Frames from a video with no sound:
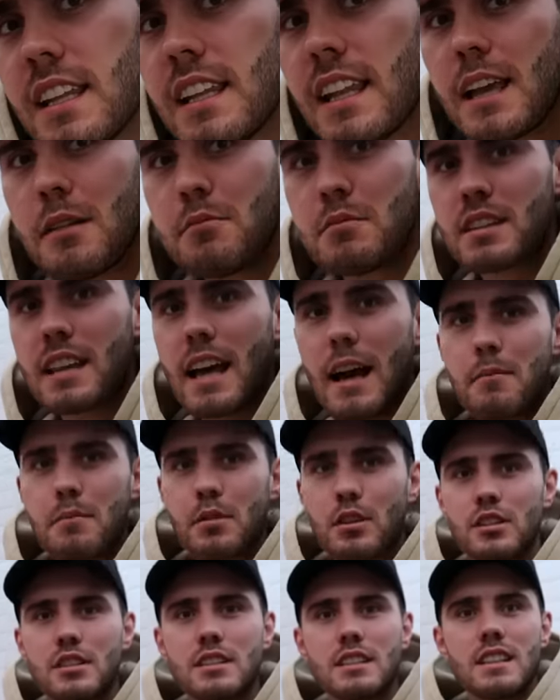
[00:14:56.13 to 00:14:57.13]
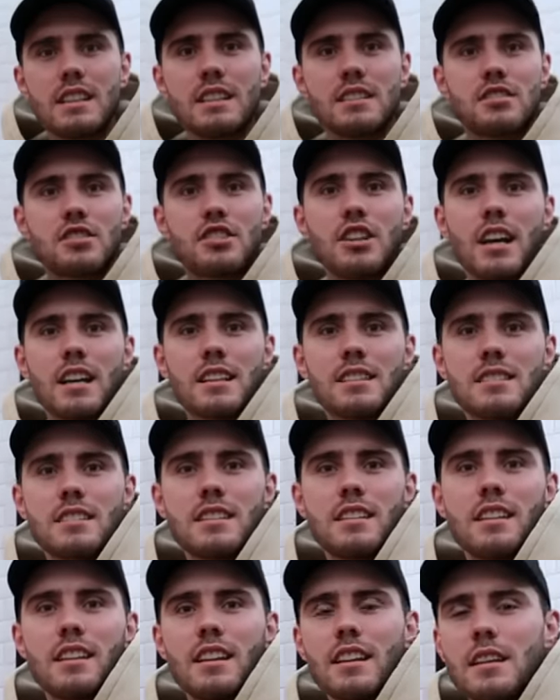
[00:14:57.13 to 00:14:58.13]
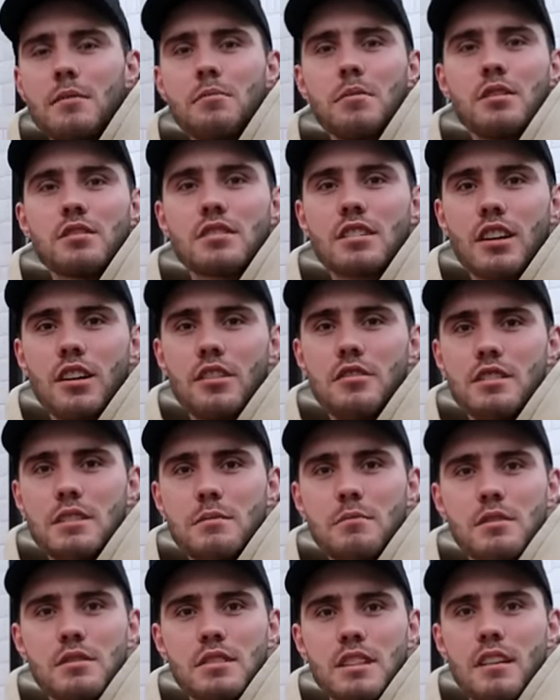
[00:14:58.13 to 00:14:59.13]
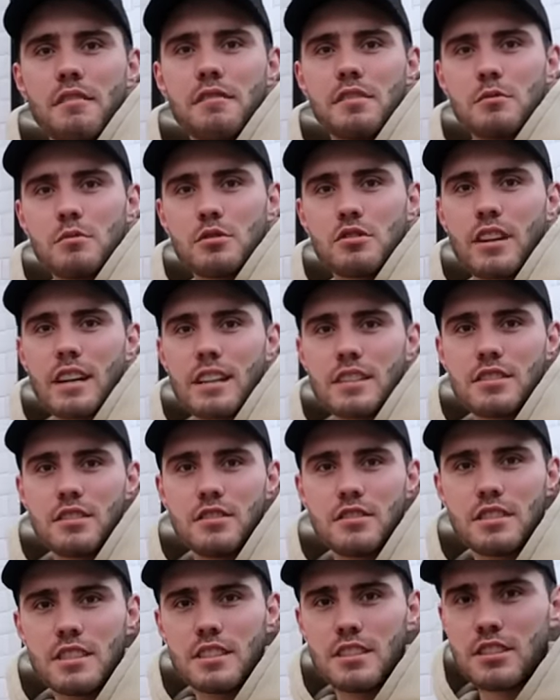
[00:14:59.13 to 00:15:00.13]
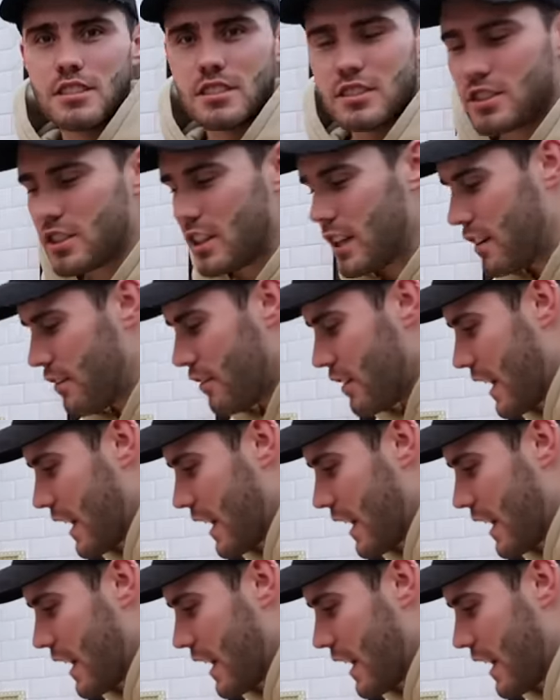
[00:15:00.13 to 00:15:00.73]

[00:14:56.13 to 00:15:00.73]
Named that because it is just the most cozy, most comfortable tracksuits to just chill and